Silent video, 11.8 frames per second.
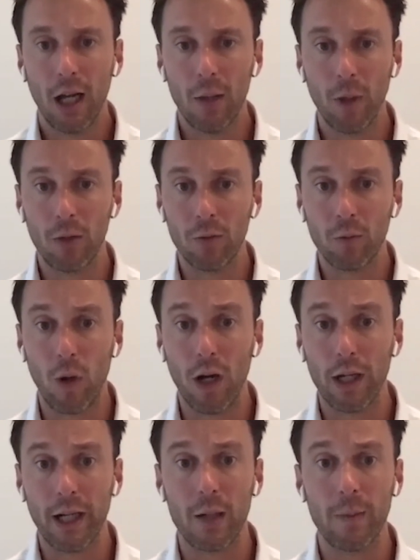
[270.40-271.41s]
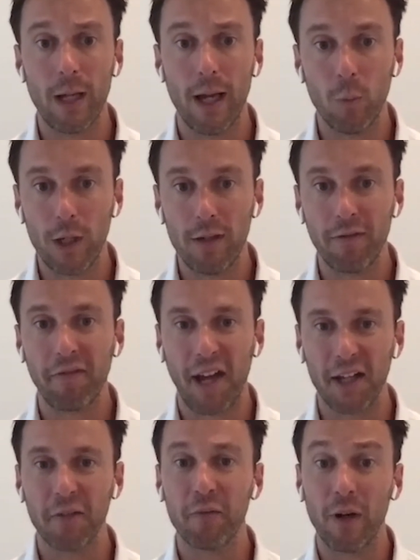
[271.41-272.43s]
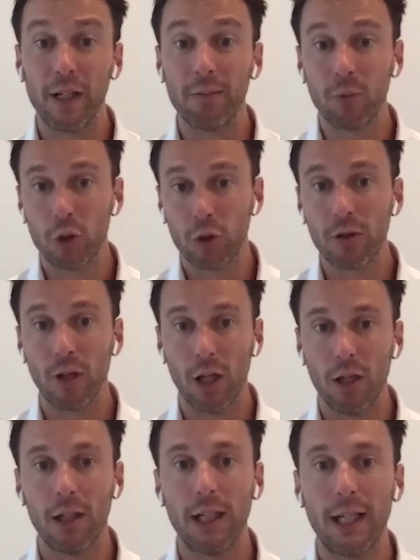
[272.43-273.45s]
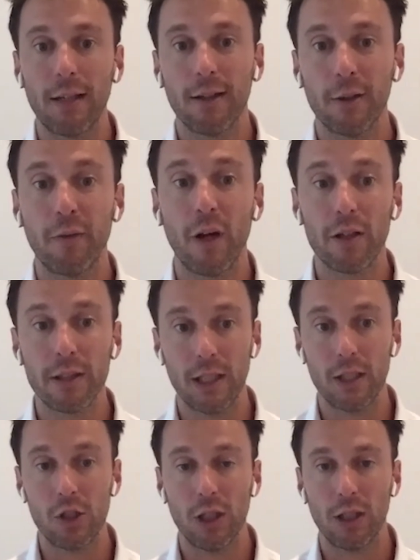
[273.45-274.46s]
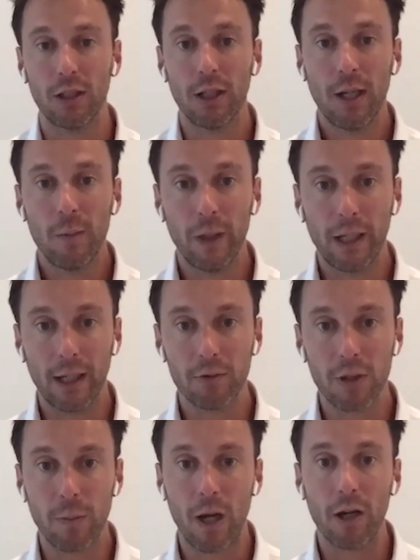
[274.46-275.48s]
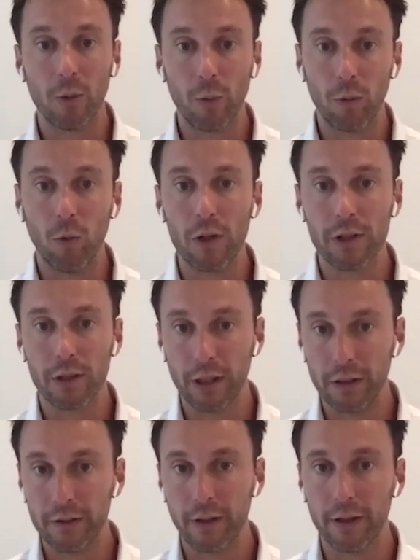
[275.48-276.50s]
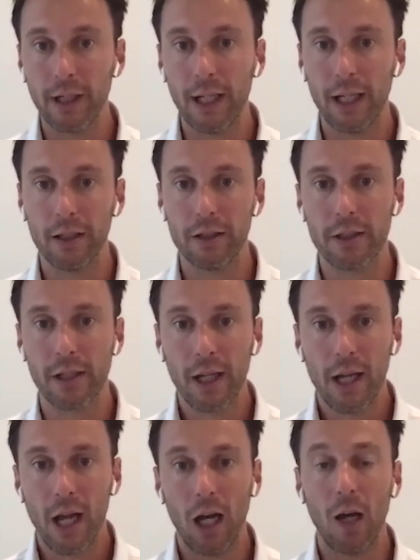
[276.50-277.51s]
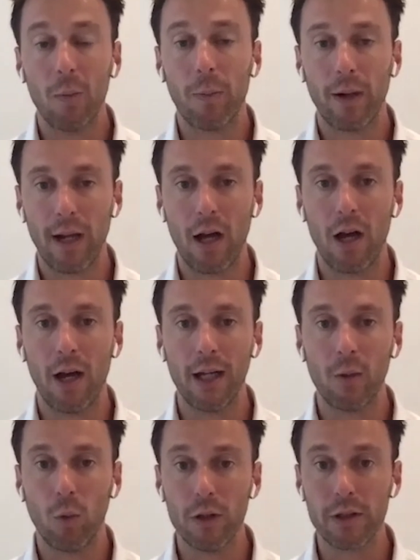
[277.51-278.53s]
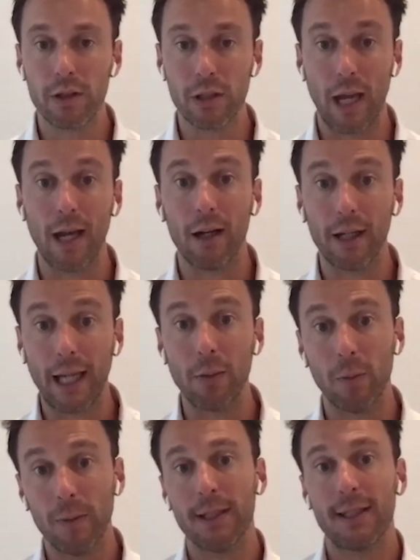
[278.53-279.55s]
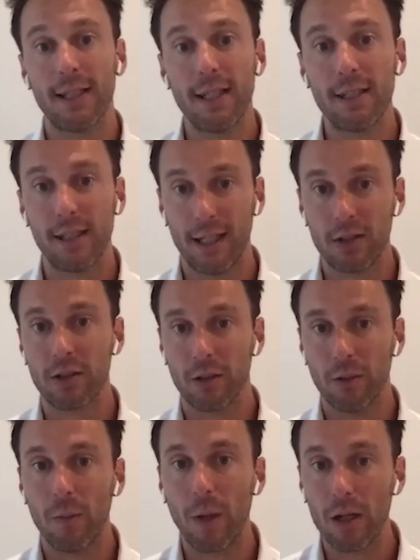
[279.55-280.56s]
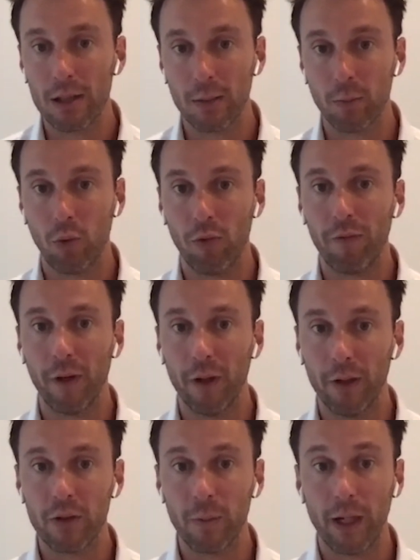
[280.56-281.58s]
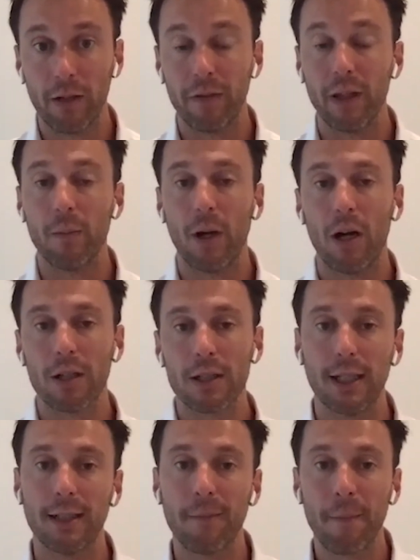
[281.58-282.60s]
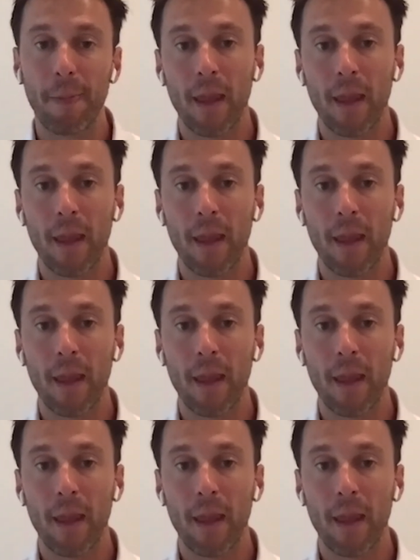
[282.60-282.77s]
Um, and while in IBM, we've had a very good early advantage in being able to partner with Watson internally and uh, apply Watson's AI capabilities into our marketing portfolio to benefit the marketer.